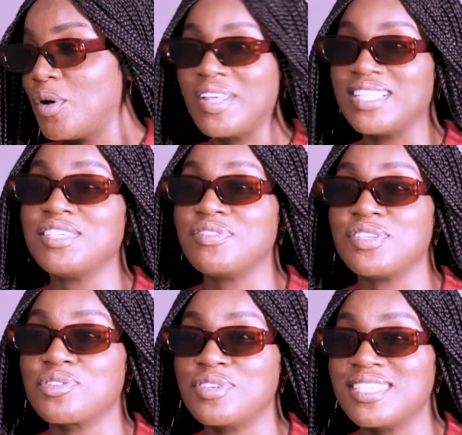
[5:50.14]
their TV
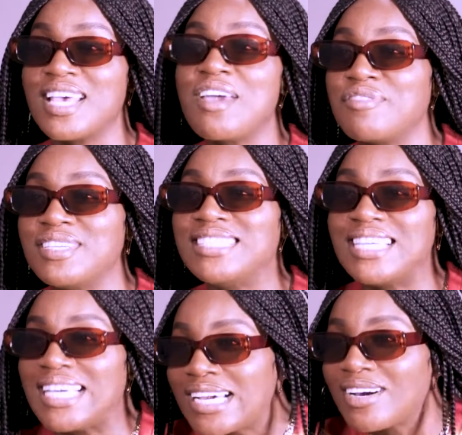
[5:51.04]
screens
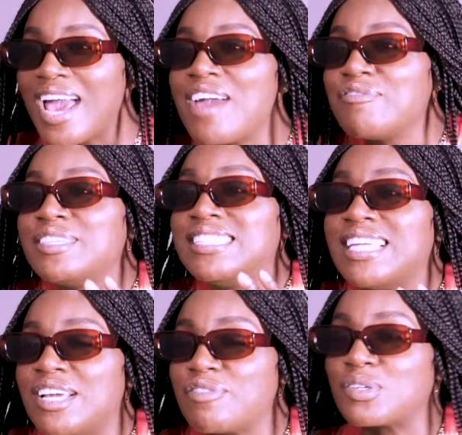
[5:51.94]
every
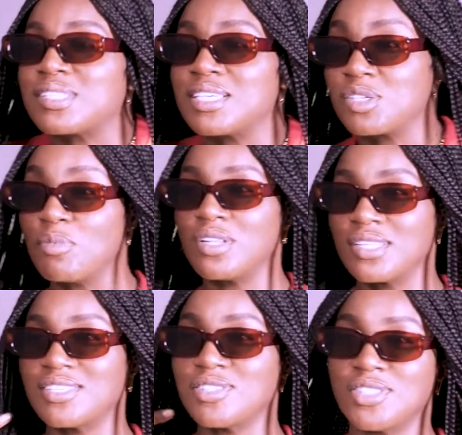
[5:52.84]
day for 6
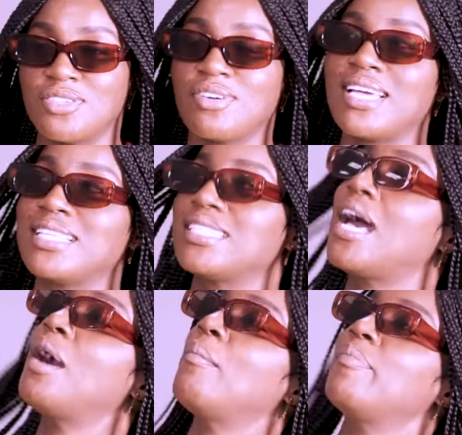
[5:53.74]
months, right?
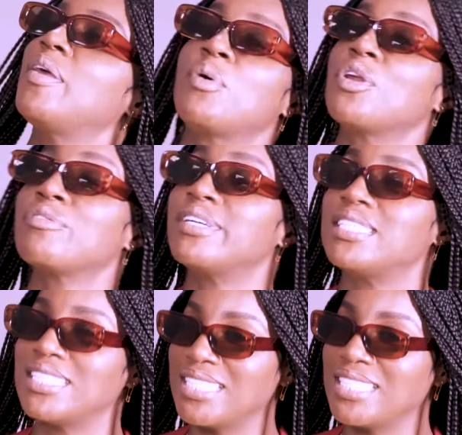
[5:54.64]
They were not ready.